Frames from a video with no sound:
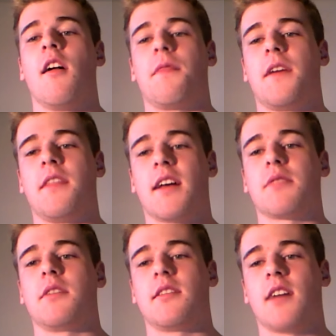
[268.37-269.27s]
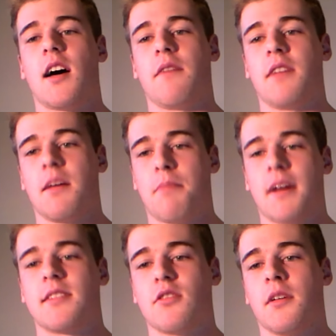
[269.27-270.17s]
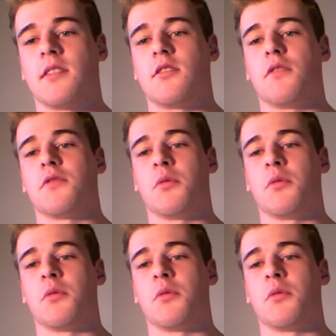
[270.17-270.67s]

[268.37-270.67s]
then that's when you start having like bad stomach and stuff.